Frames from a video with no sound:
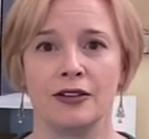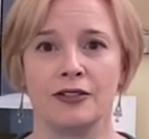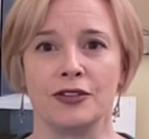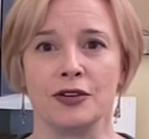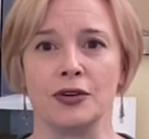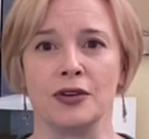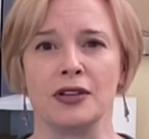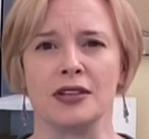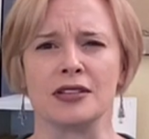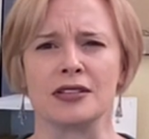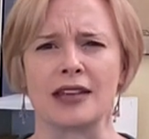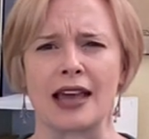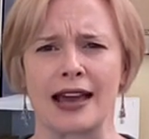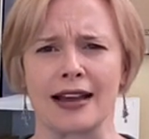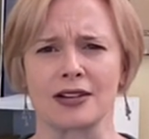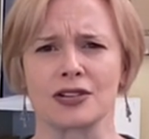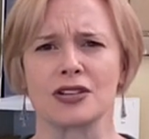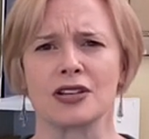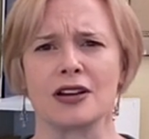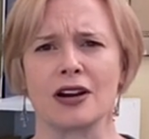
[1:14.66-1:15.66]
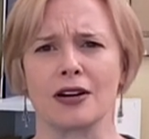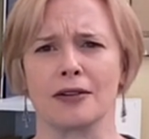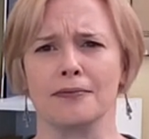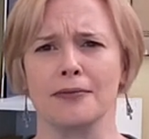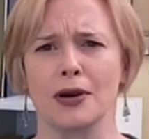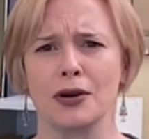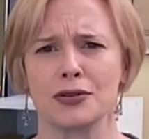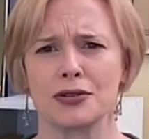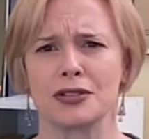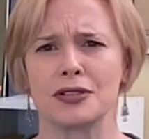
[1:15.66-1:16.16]
Food is actually our
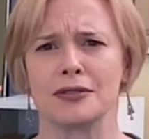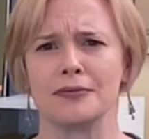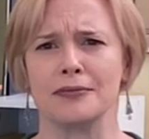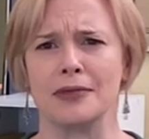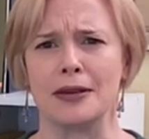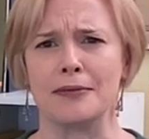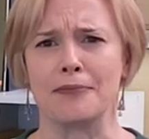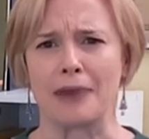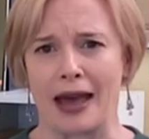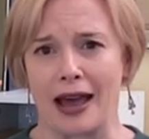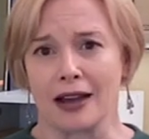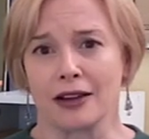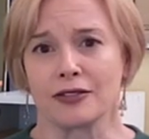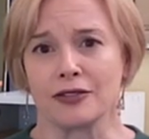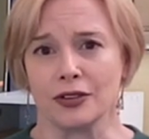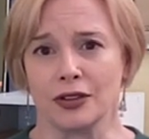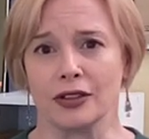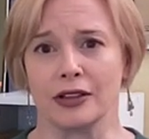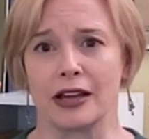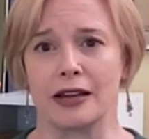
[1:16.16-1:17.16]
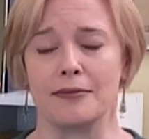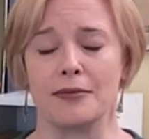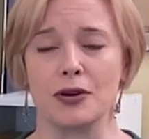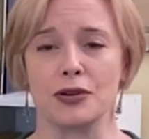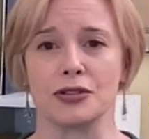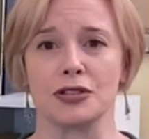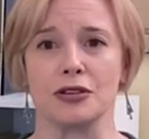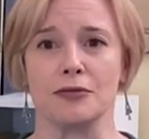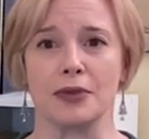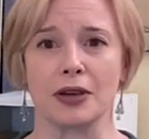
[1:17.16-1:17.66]
most impactful and
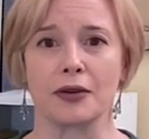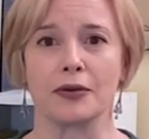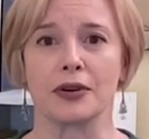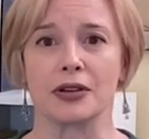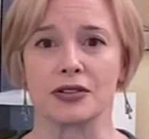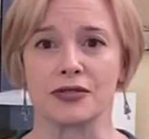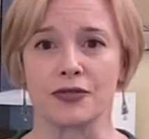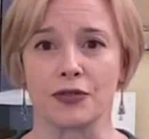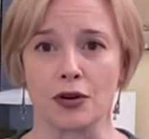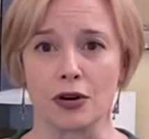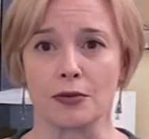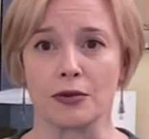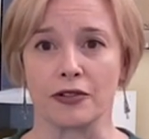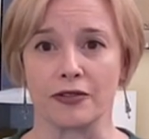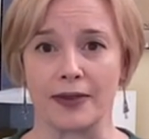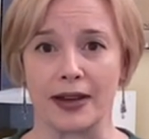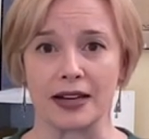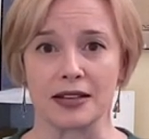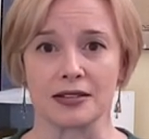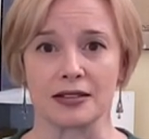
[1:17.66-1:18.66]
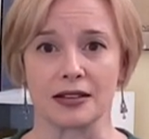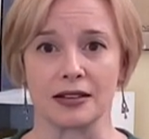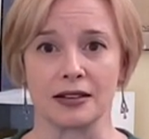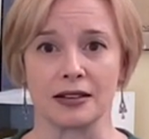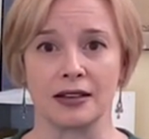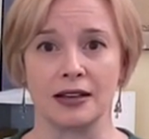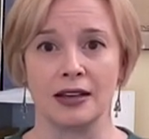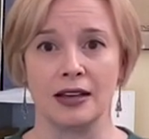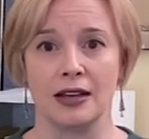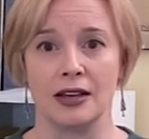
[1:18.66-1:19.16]
most ubiquitous form of medicine.
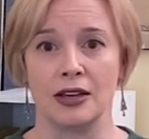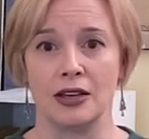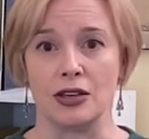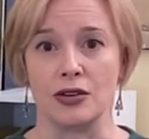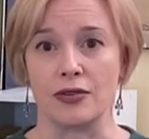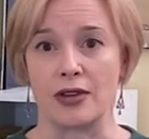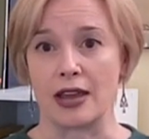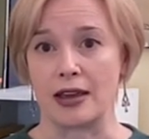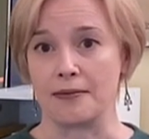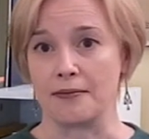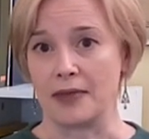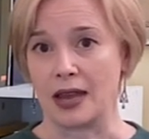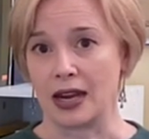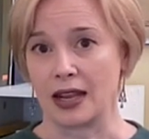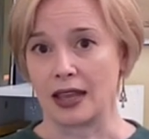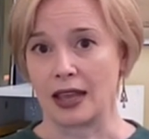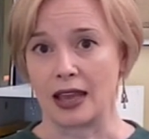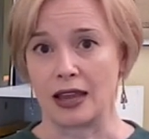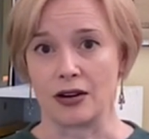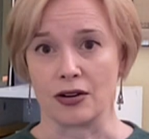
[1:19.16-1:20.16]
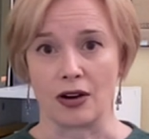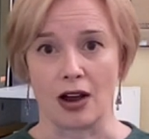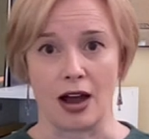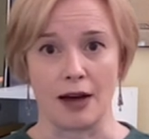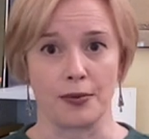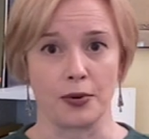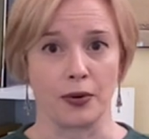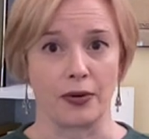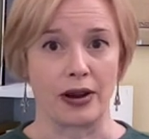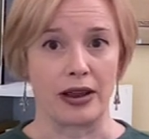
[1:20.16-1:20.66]
You can't medicate or
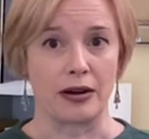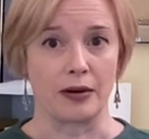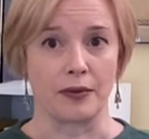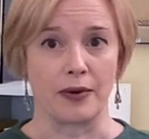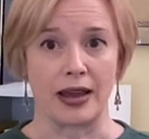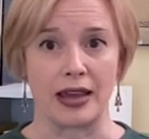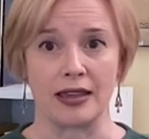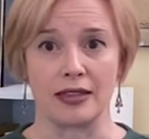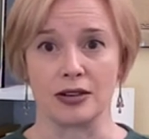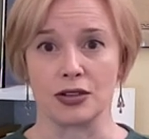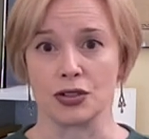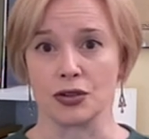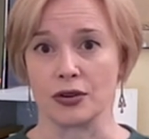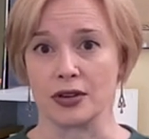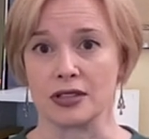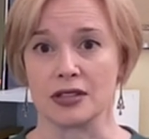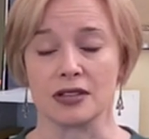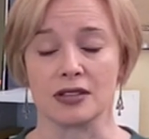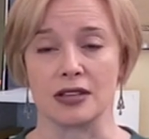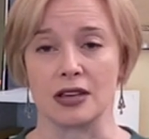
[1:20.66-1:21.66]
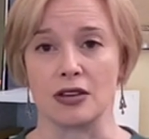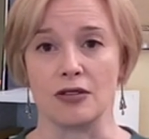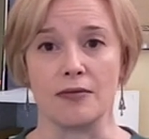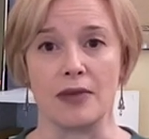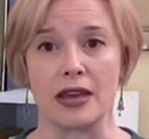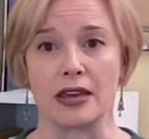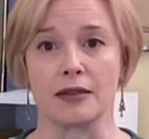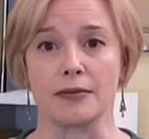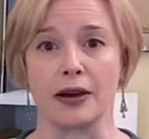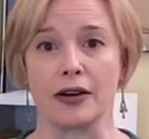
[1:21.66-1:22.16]
operate away the choices that you
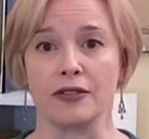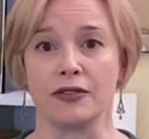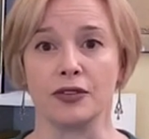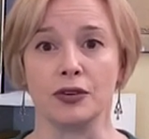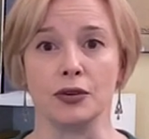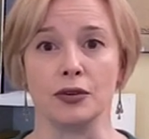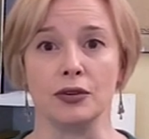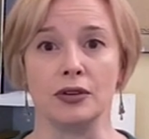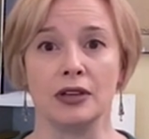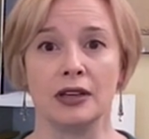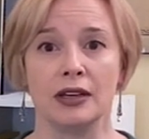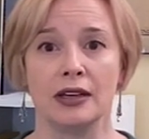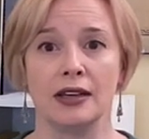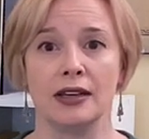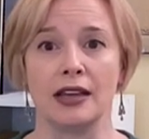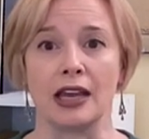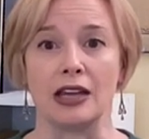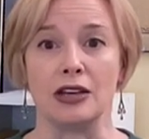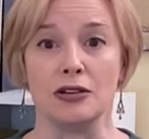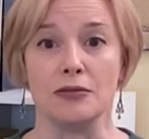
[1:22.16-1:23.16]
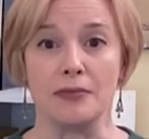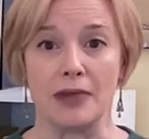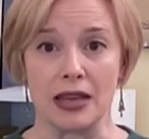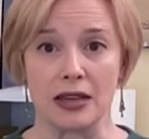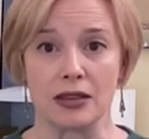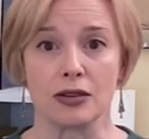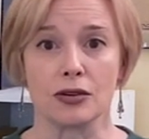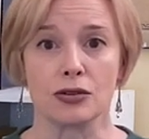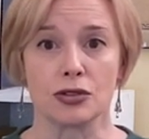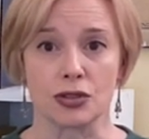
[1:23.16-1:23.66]
make about food, and you
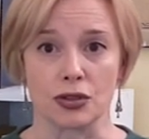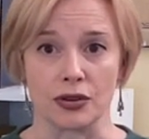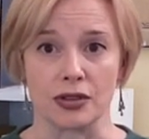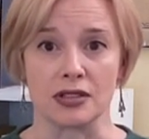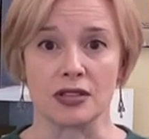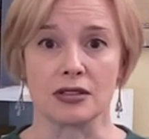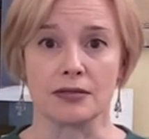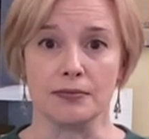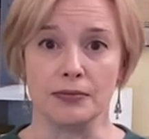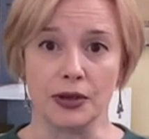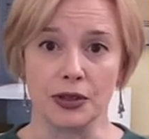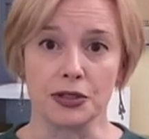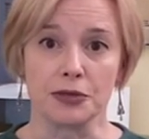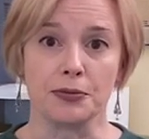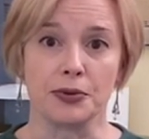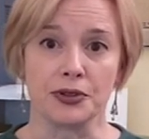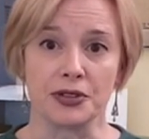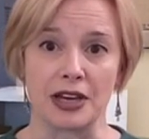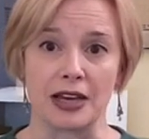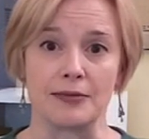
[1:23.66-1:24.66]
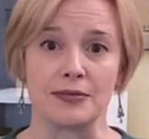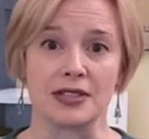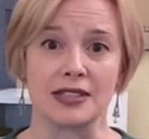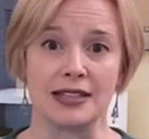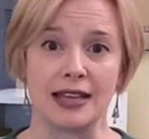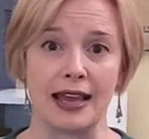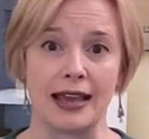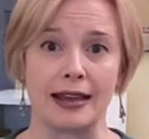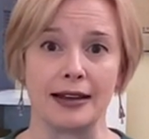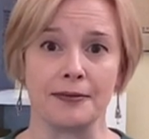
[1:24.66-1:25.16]
make those choices multiple times a
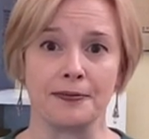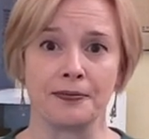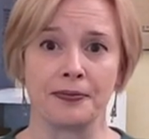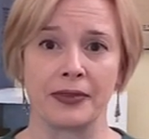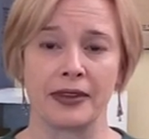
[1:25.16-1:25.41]
day.